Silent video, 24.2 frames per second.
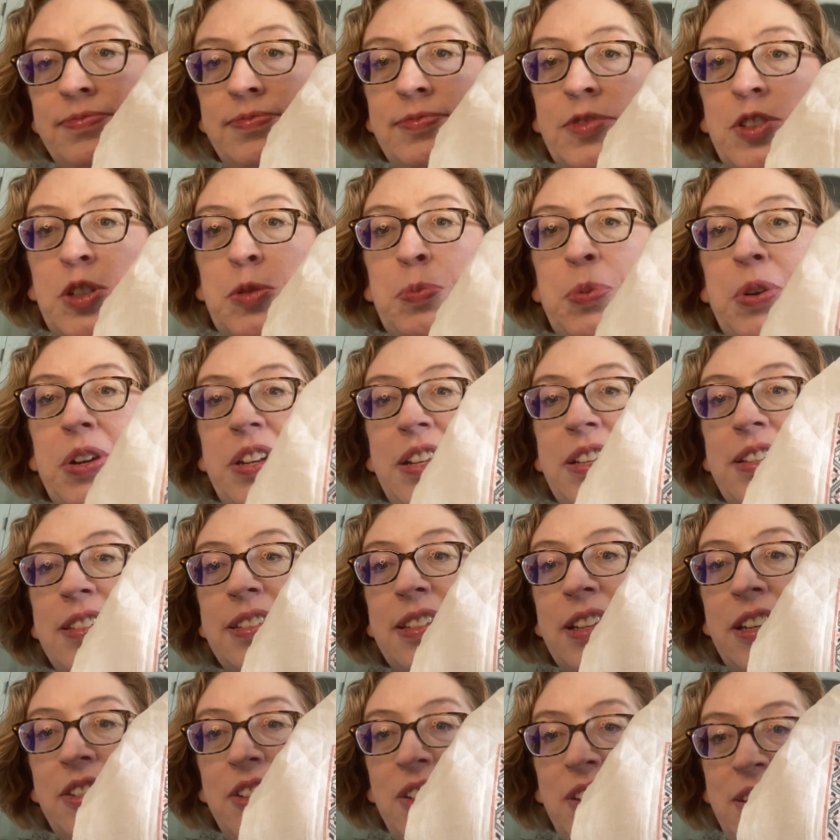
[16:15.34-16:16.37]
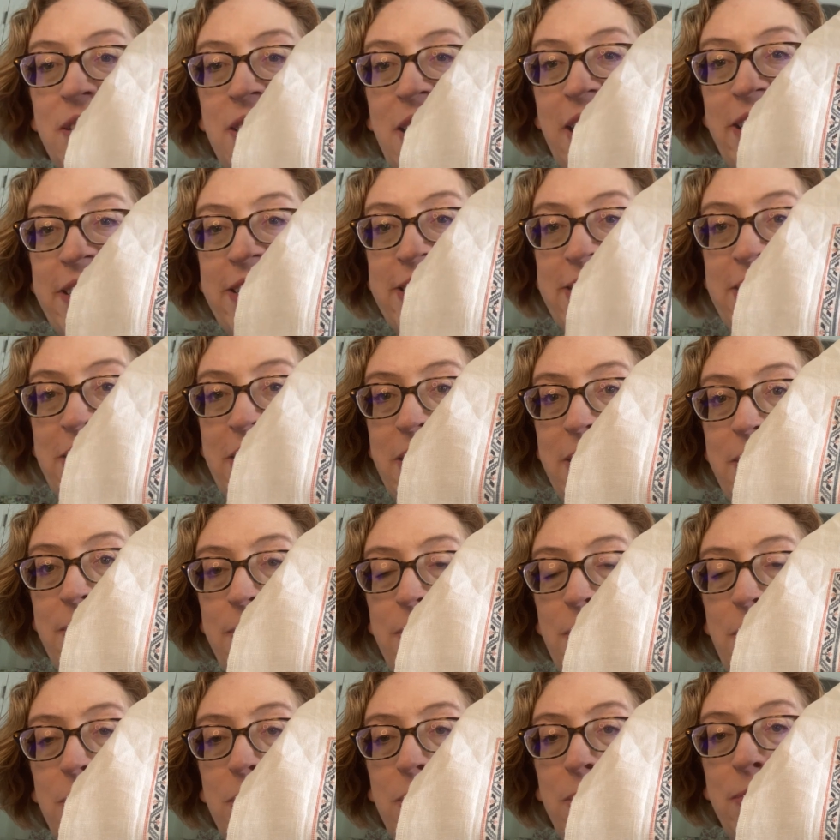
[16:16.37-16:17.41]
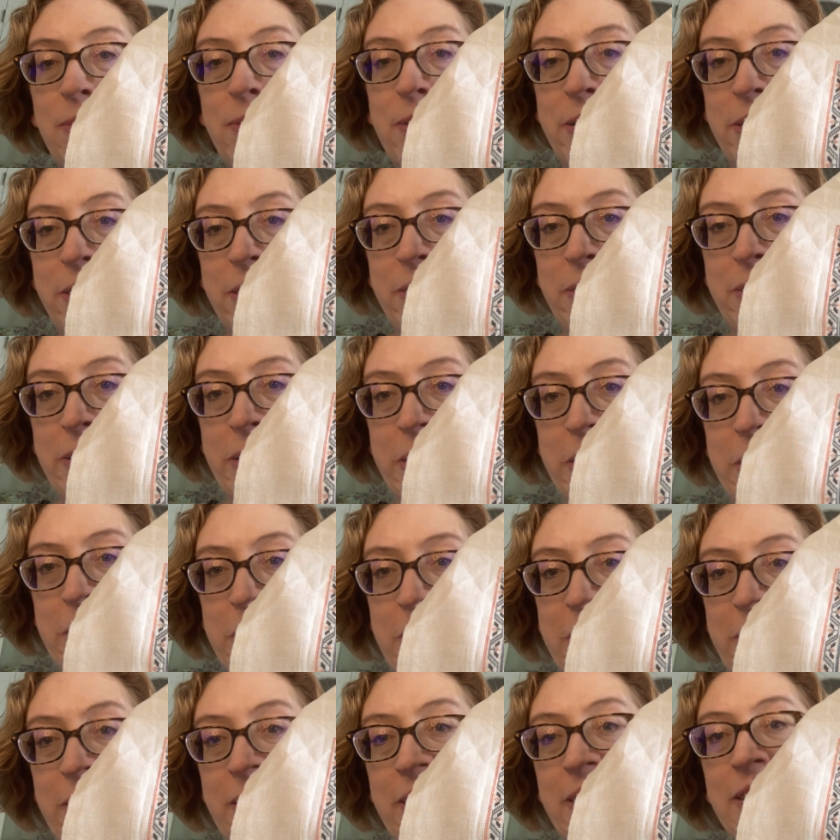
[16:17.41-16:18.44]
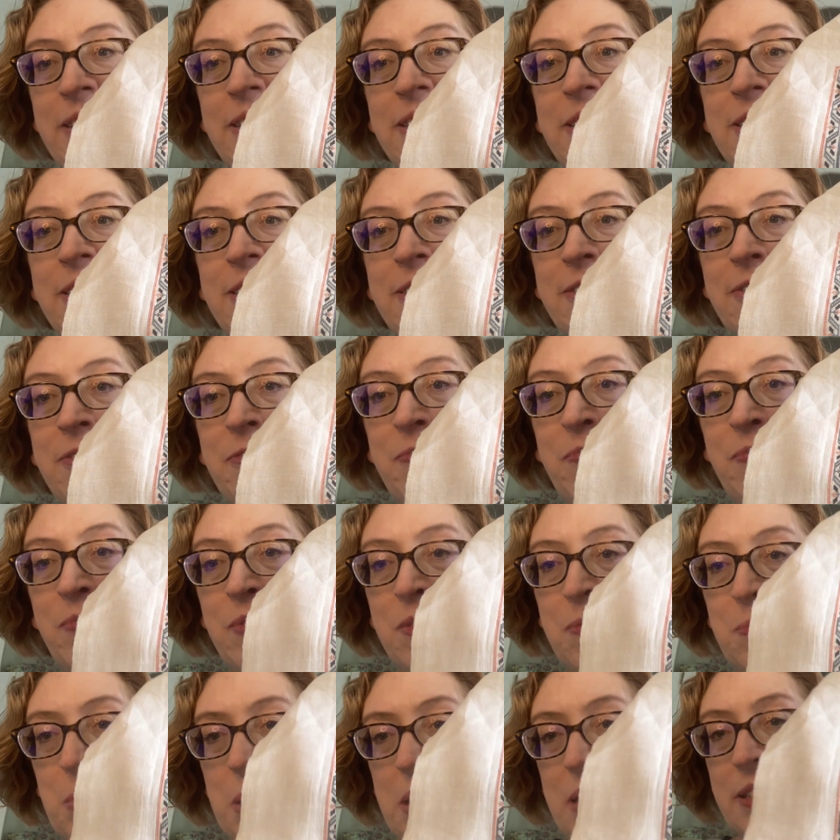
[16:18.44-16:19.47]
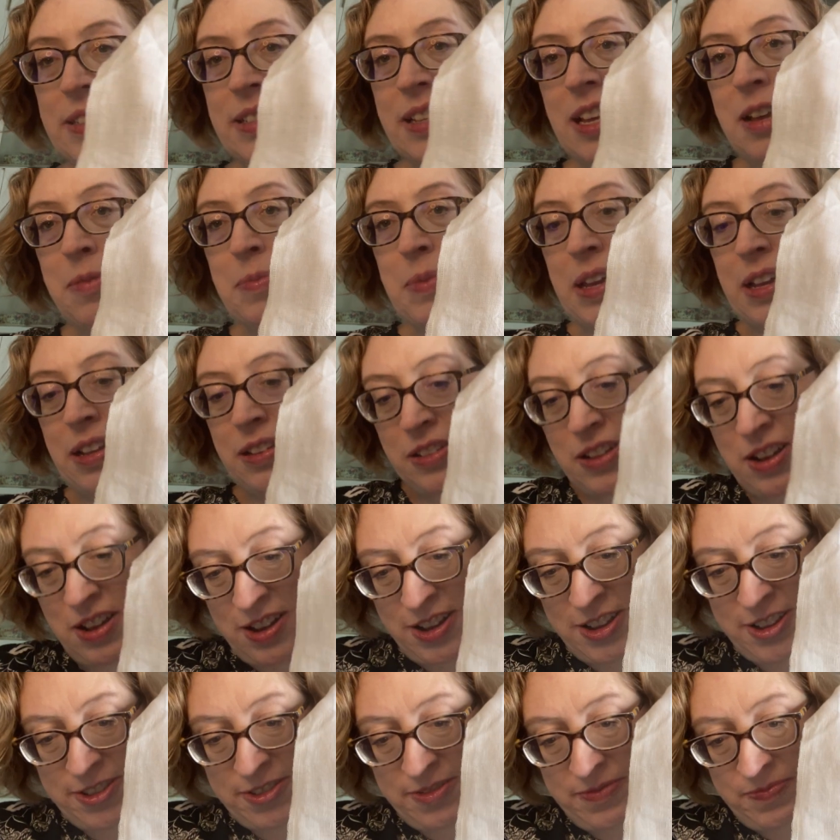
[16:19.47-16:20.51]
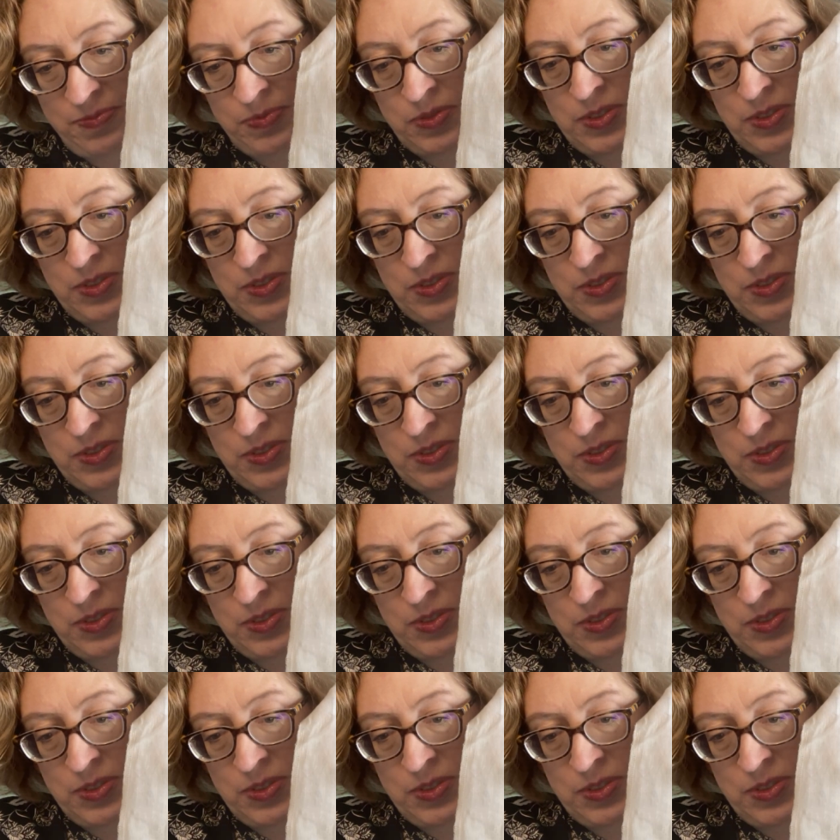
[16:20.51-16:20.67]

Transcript: It's pretty stitch intensive, those 4 corners, but it's coming along.